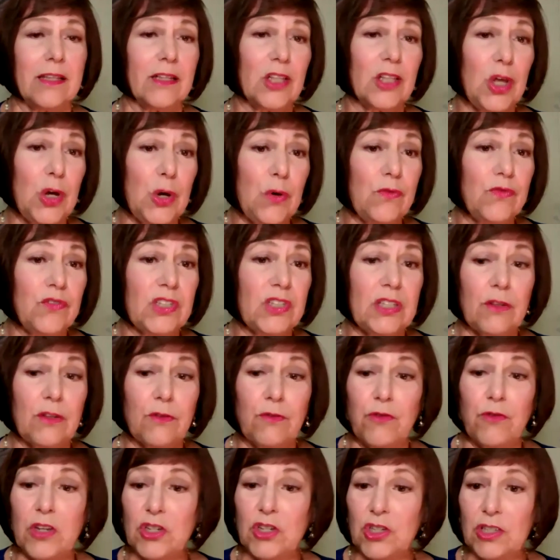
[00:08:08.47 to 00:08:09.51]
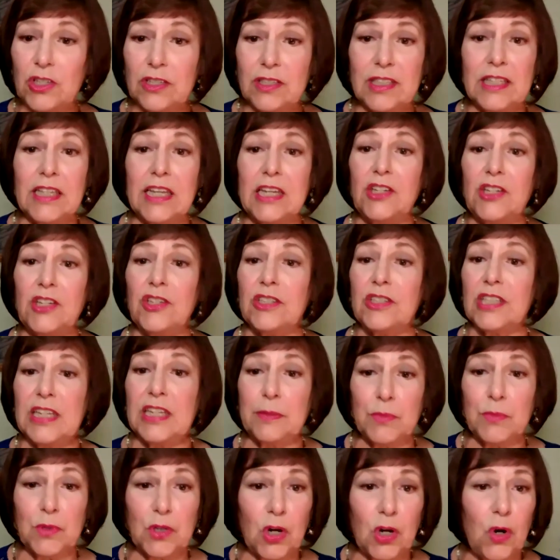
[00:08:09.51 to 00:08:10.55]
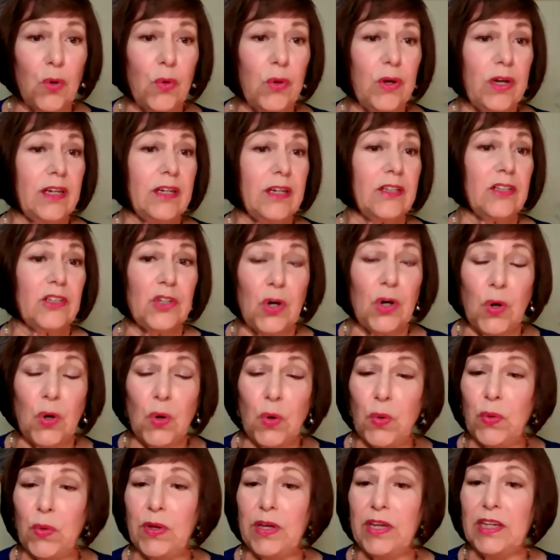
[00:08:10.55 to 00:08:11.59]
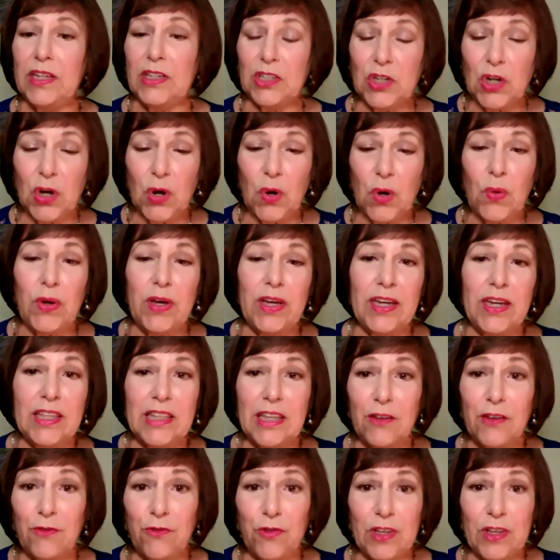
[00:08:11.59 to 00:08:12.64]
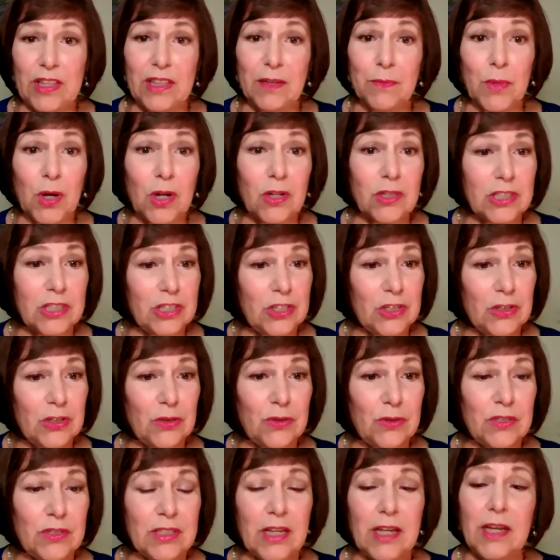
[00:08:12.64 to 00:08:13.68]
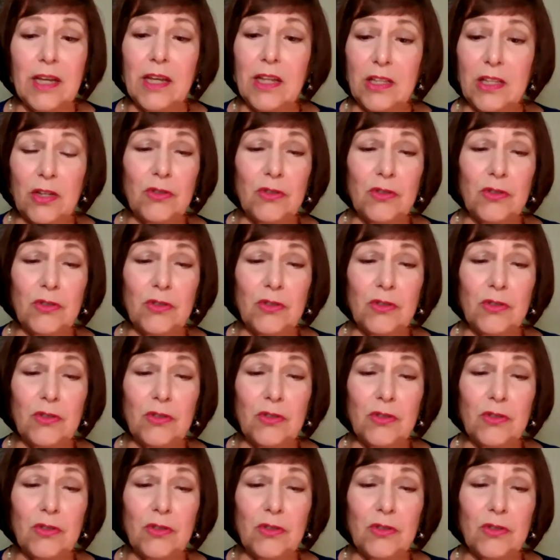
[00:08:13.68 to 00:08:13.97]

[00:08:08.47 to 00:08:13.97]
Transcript: the loaves and the fishes and they just keep going and going and going and they feed the multitudes.